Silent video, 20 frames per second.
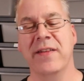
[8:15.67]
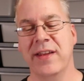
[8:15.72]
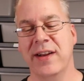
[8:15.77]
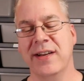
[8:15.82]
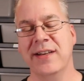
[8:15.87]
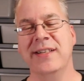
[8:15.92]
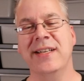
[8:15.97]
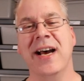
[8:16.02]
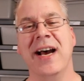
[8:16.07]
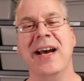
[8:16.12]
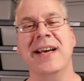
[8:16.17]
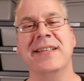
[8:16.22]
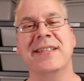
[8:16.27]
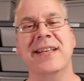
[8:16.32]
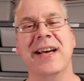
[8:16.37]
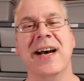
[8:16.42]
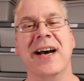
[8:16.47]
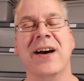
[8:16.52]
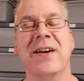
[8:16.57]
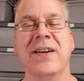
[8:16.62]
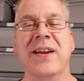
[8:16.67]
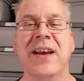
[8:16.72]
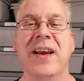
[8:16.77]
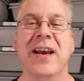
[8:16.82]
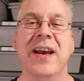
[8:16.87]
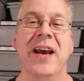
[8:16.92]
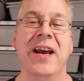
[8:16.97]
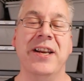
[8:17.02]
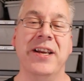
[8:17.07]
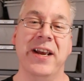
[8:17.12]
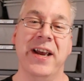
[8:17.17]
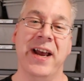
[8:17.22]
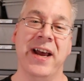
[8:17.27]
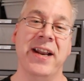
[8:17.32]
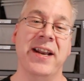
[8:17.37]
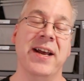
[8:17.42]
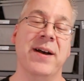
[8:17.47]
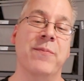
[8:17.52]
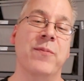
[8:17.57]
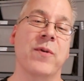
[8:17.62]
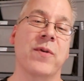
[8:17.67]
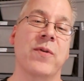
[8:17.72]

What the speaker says: and then it dies down and you end up